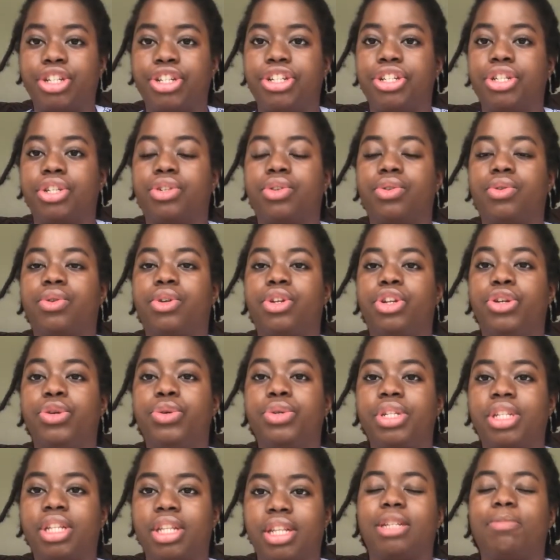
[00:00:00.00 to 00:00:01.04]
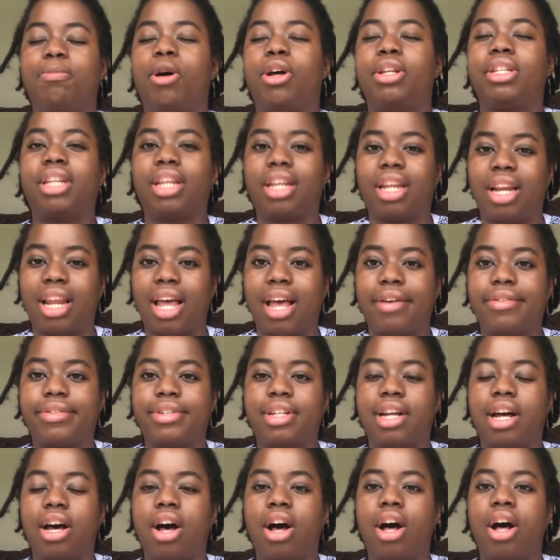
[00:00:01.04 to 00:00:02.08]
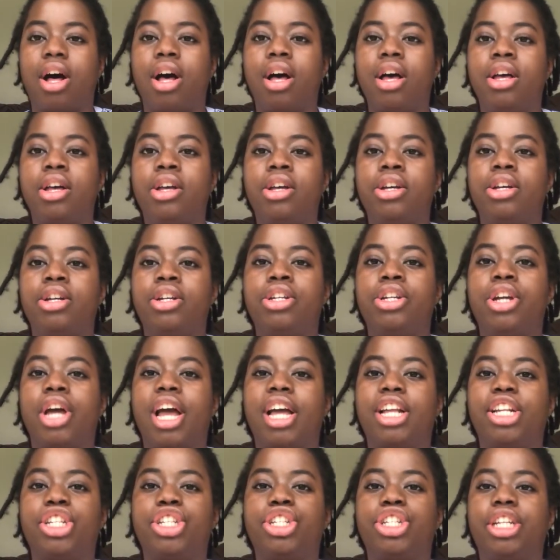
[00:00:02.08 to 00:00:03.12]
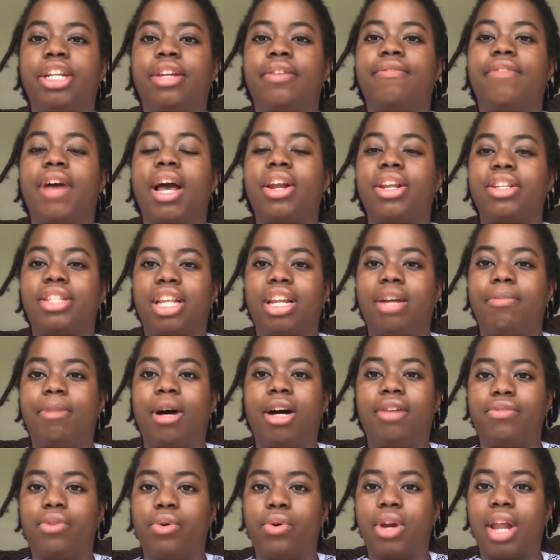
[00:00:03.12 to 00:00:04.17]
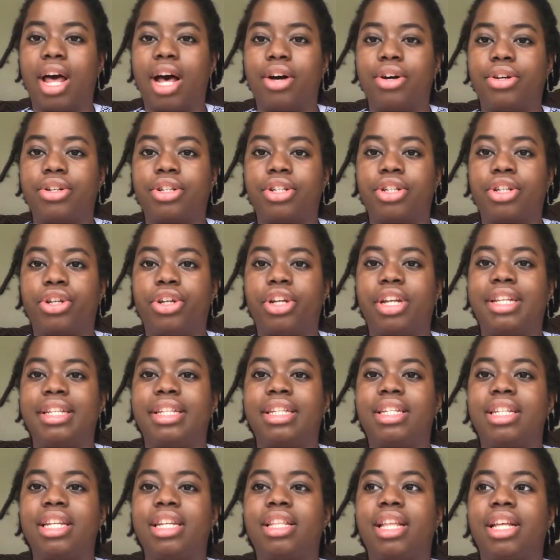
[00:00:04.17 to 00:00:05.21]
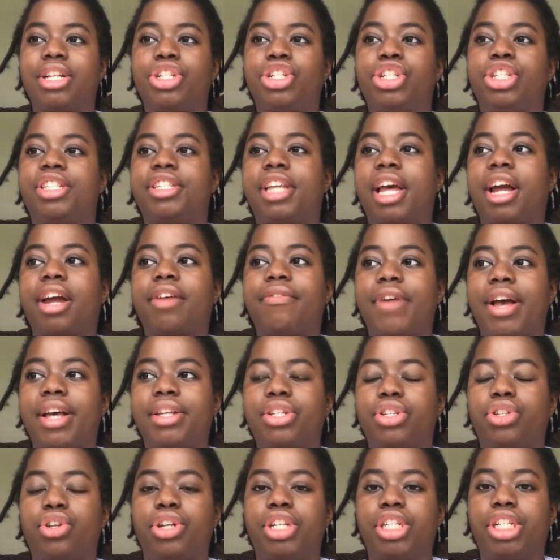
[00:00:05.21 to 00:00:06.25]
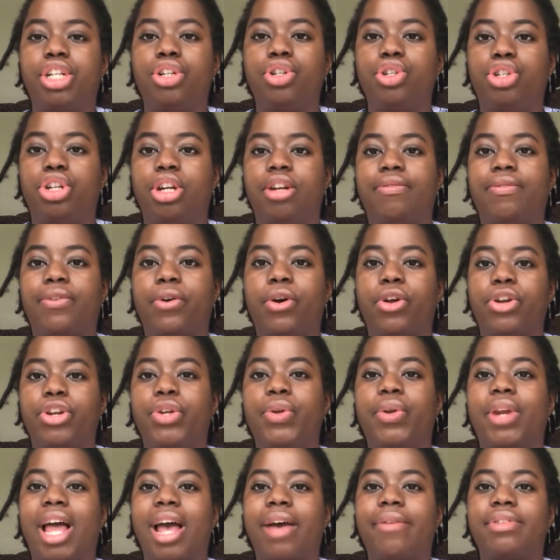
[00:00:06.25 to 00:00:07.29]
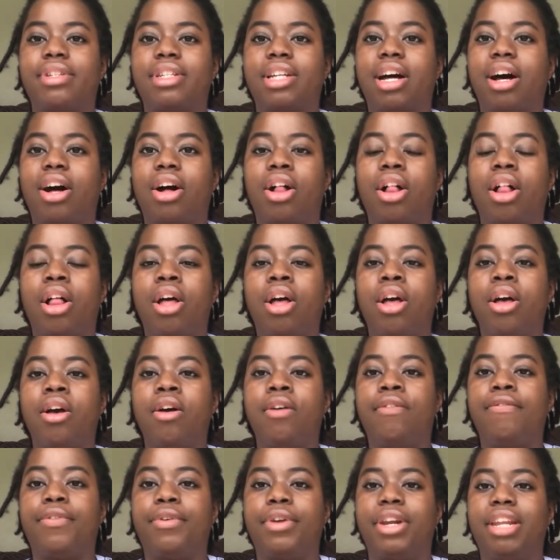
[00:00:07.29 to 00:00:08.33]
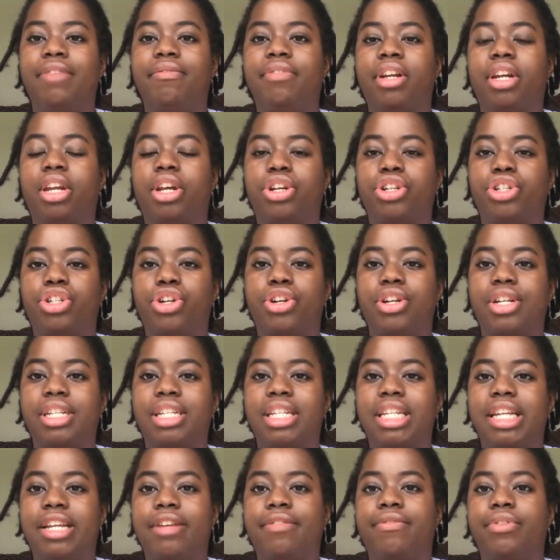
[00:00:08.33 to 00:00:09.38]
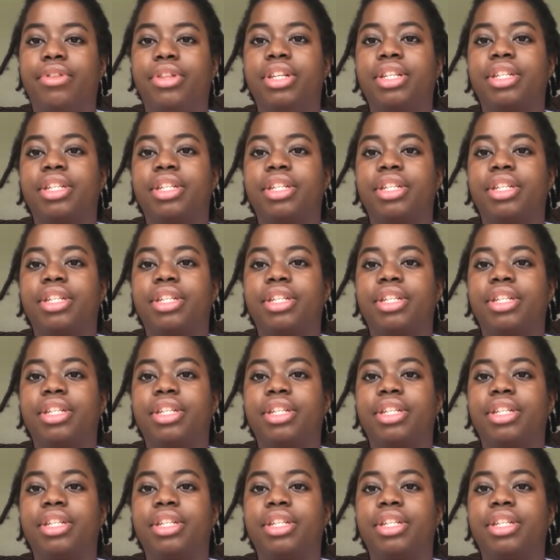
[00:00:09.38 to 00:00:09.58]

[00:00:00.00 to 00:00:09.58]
She's used to this particular lifestyle and she values that above all else. So you can see that she sacrifices her children for her new lifestyle, for living luxuriously, for